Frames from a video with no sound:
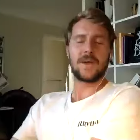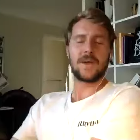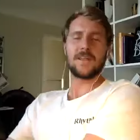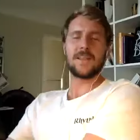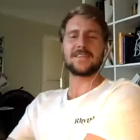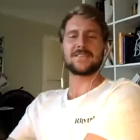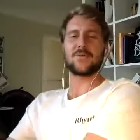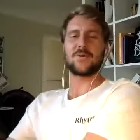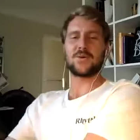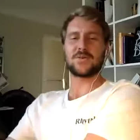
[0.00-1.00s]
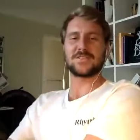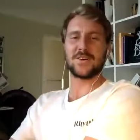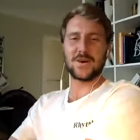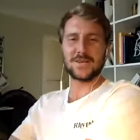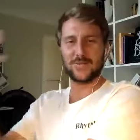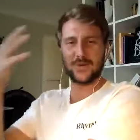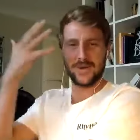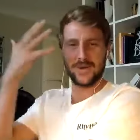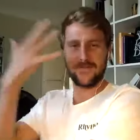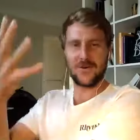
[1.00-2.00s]
any of the ladies that want to put on size, we're
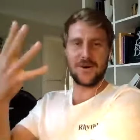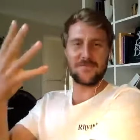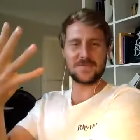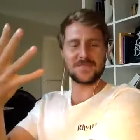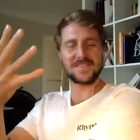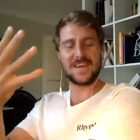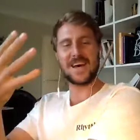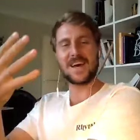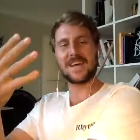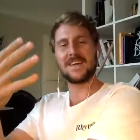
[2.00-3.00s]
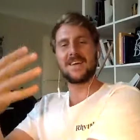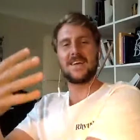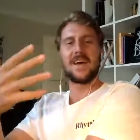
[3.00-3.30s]
looking at 5 meals a day.